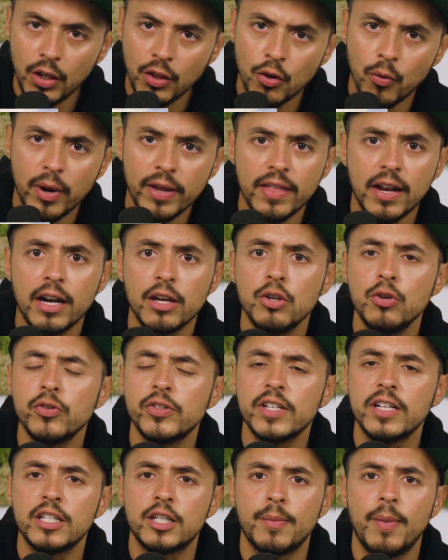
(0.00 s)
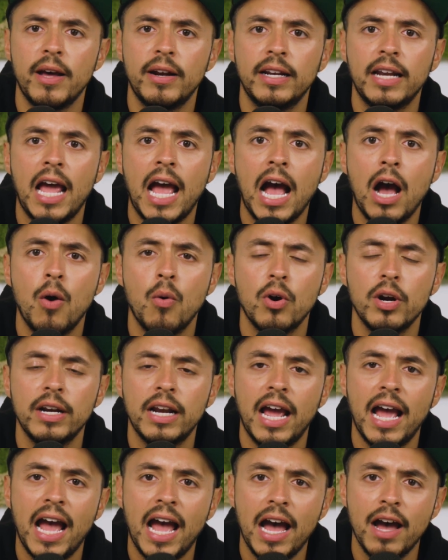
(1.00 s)
The way that I use it is about an hour
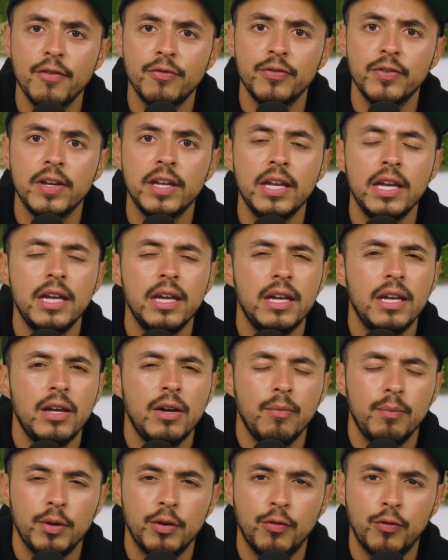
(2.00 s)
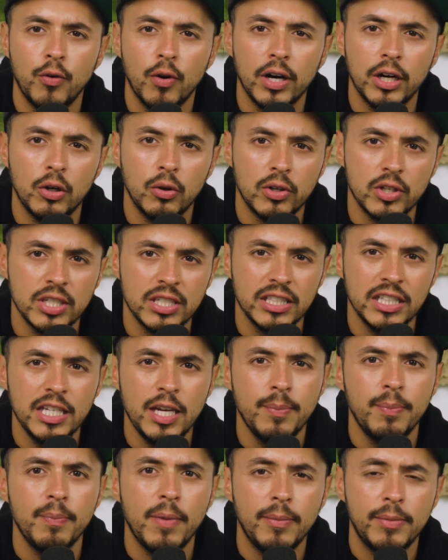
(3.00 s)
and a half before I go to
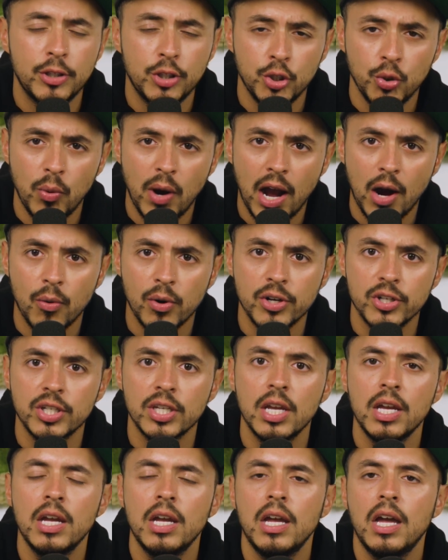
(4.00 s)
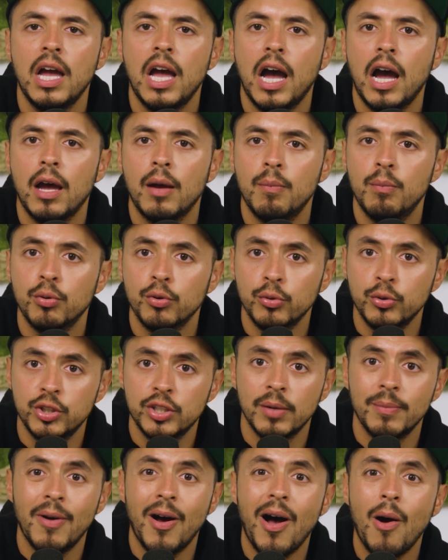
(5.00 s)
sleep, maybe two hours. I brew
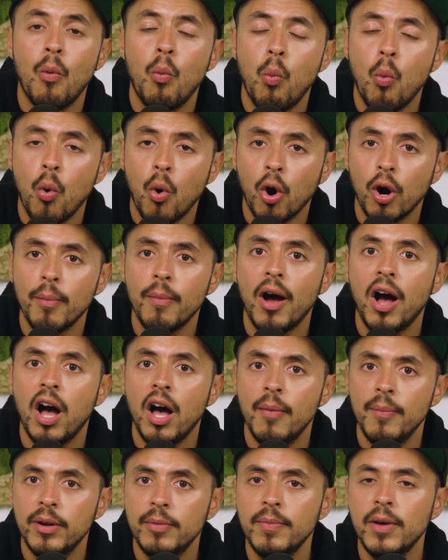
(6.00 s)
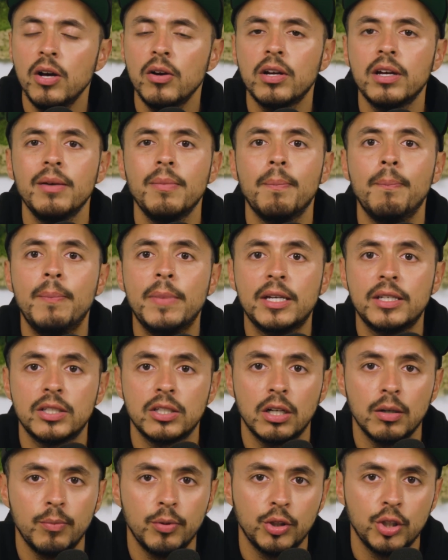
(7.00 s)
some warm almond milk,
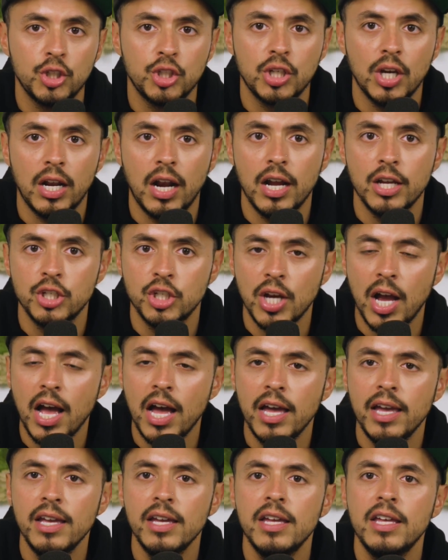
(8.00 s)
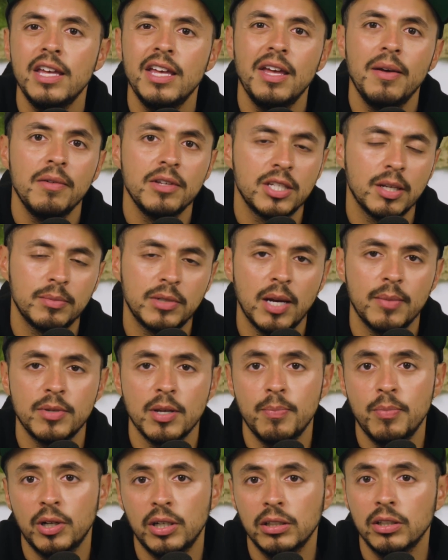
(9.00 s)
mix it up with the Shuteye Chai.
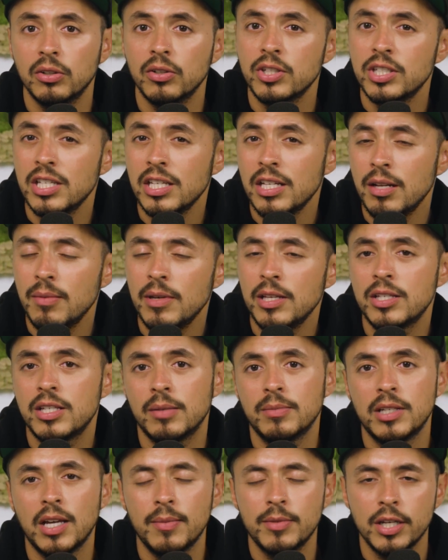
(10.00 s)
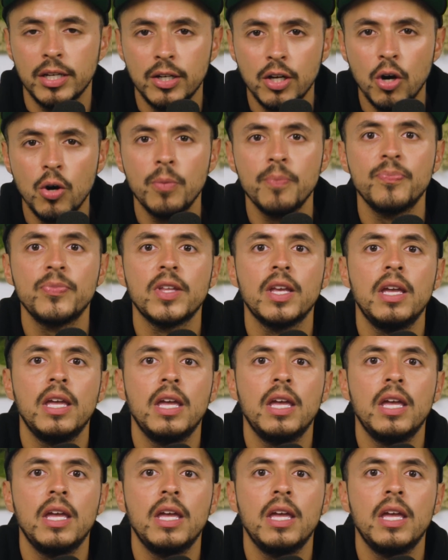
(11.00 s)
Sometimes I put a little cinnamon, sometimes I don't.